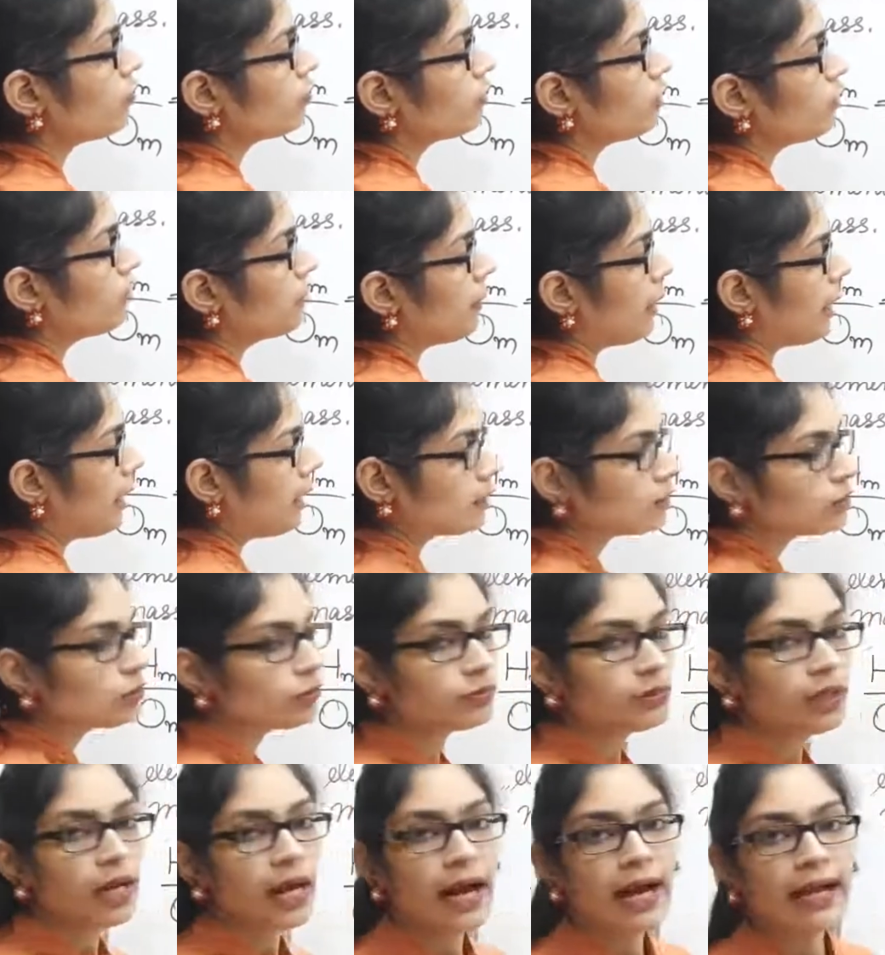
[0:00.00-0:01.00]
mass of the
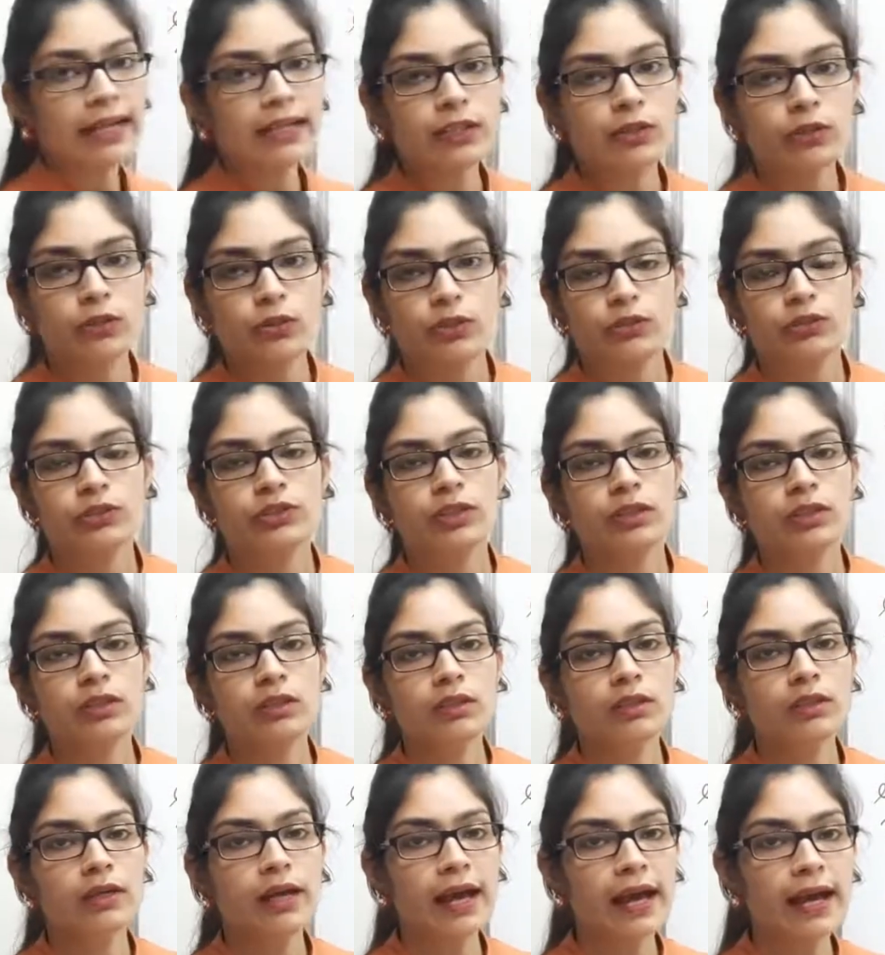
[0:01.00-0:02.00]
hydrogen
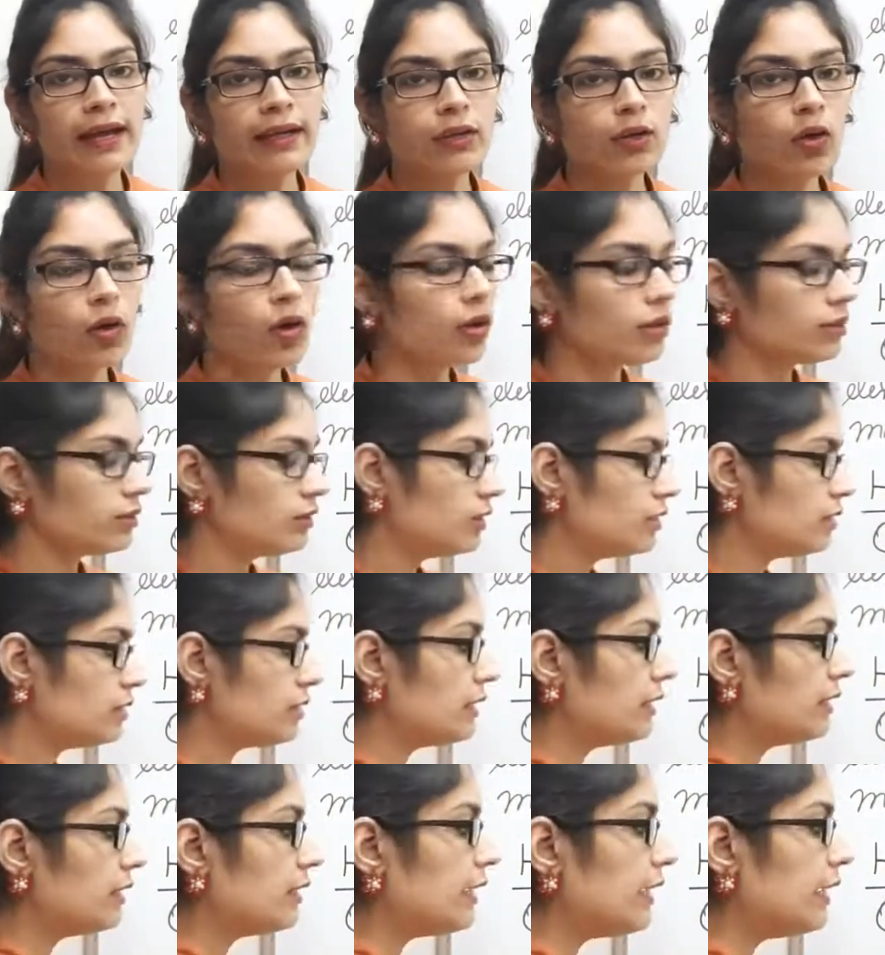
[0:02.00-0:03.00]
and oxygen,
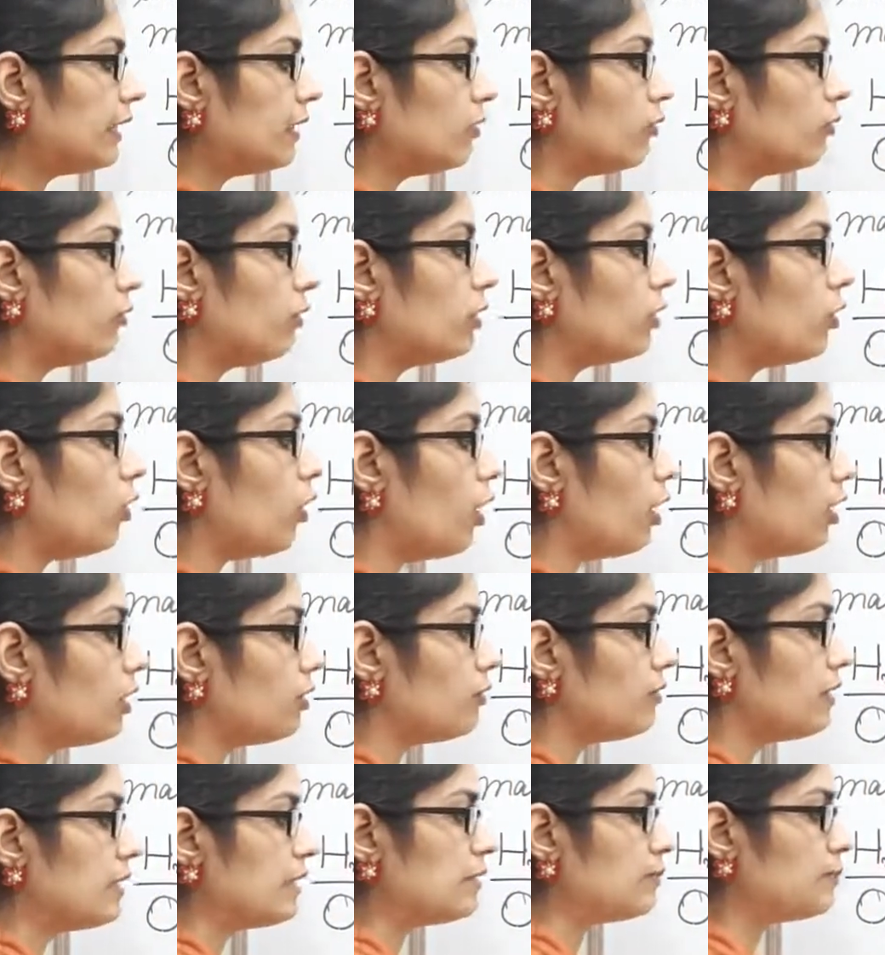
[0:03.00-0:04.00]
it will always
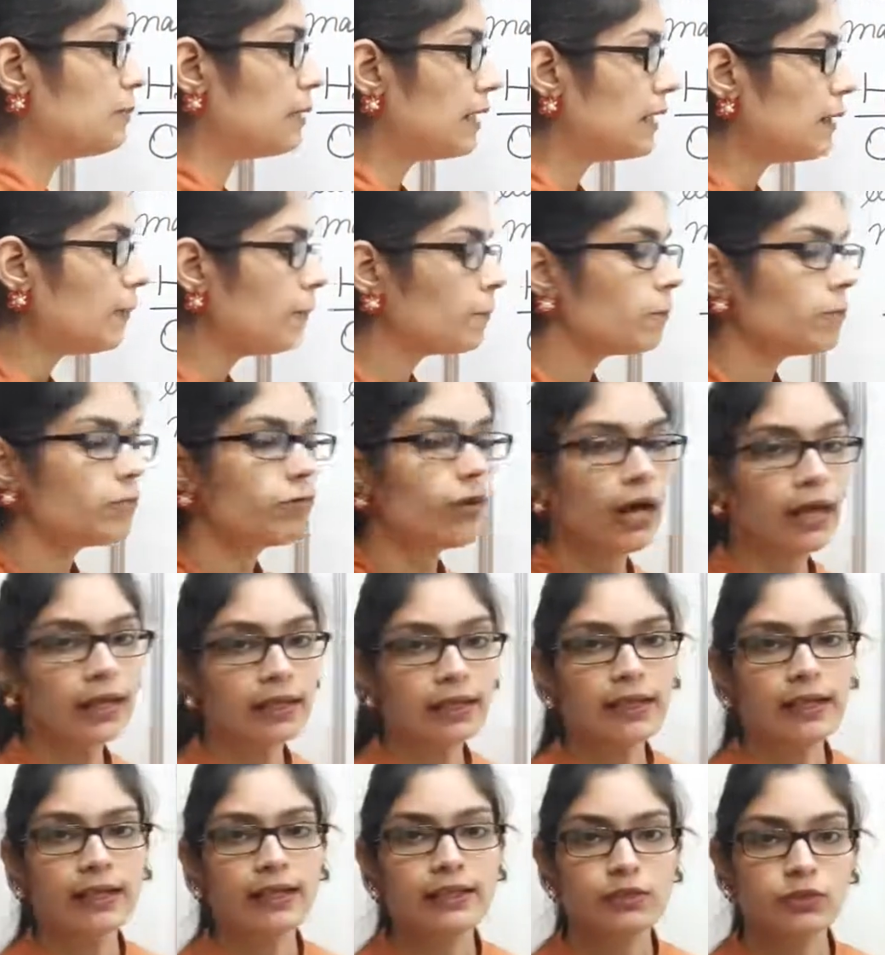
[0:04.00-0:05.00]
be 1
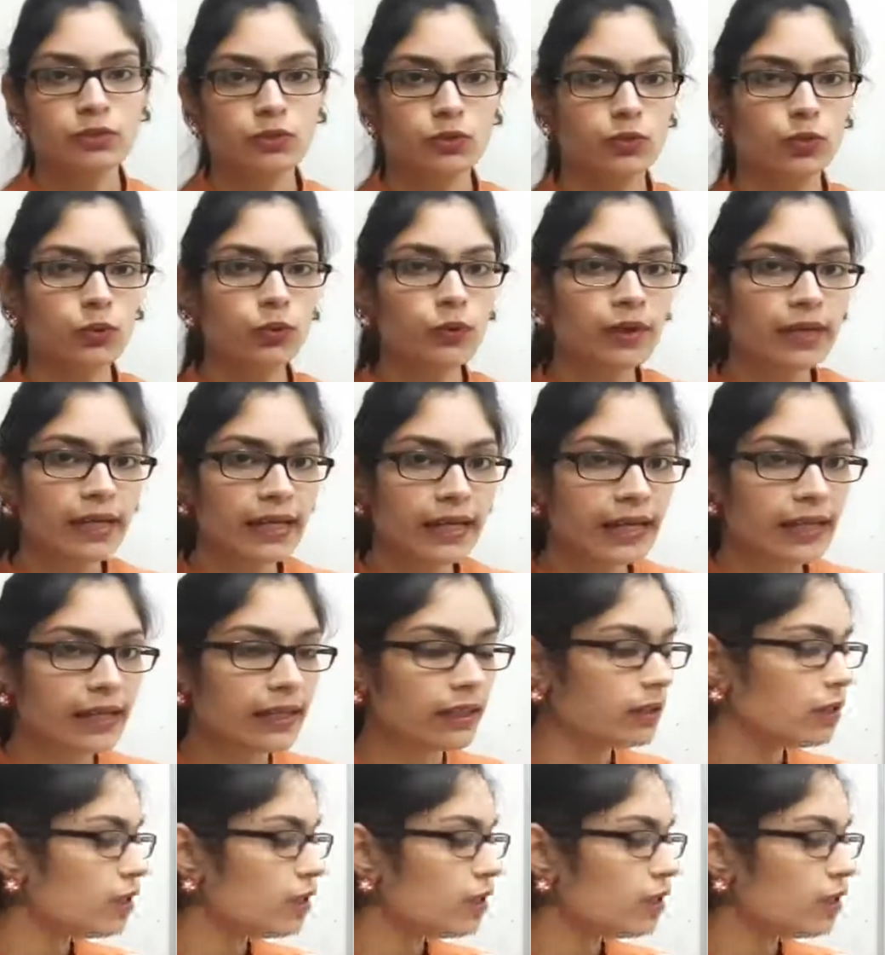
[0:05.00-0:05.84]
is to 8,